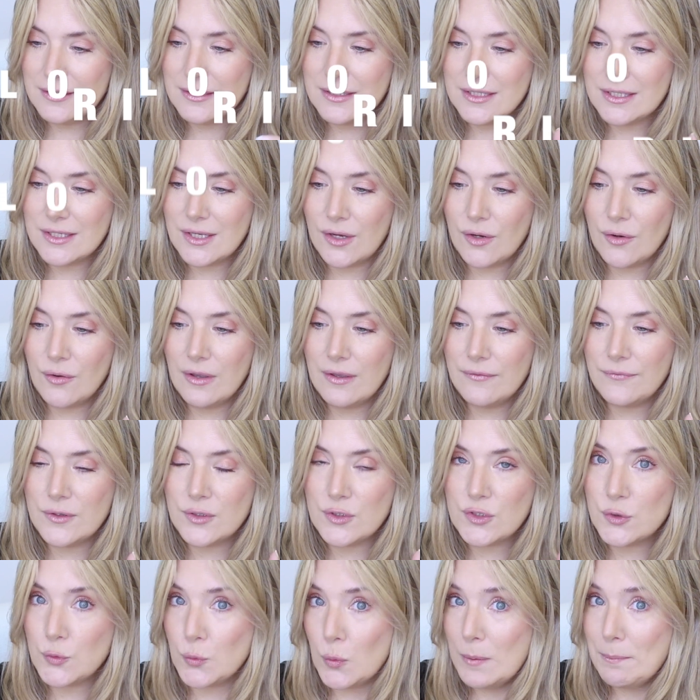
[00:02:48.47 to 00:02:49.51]
So if you
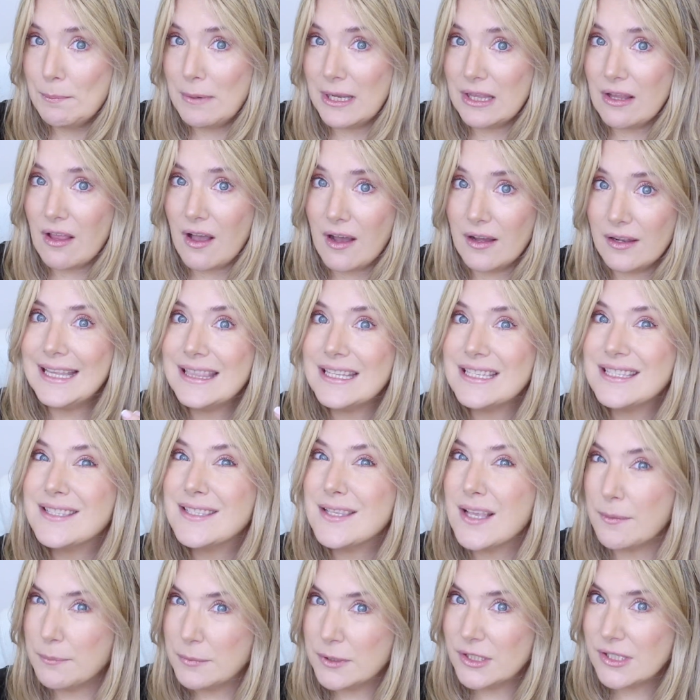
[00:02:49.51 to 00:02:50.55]
swim a lot in the
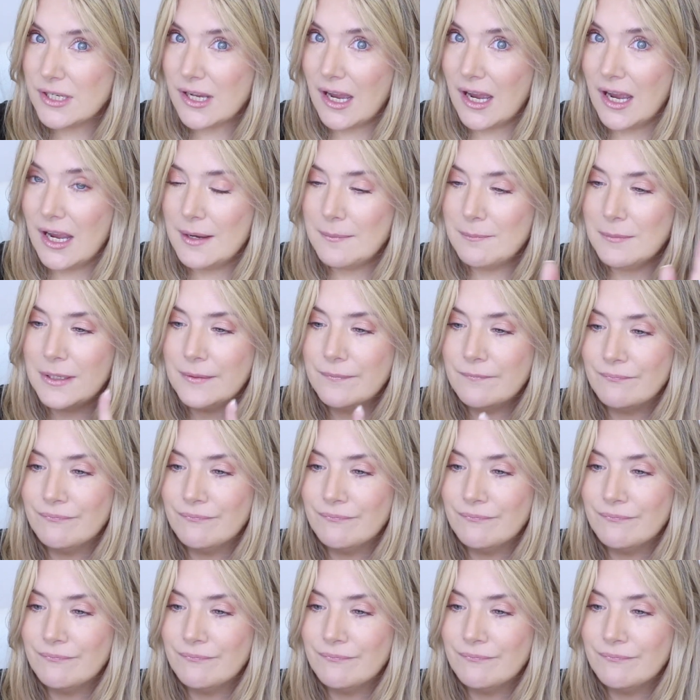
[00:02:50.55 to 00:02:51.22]
summertime,